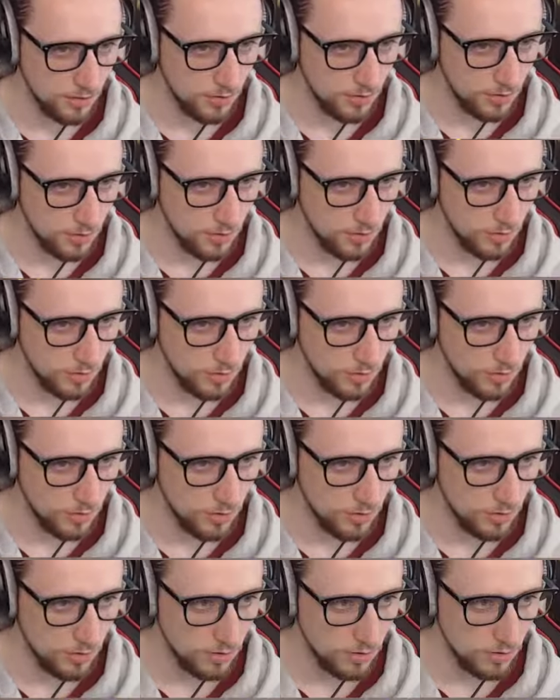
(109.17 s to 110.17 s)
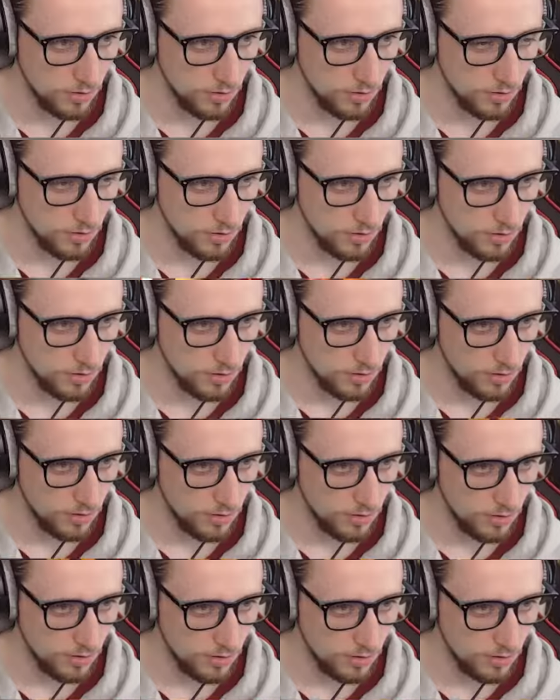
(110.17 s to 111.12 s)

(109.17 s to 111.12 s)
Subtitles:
[no speech]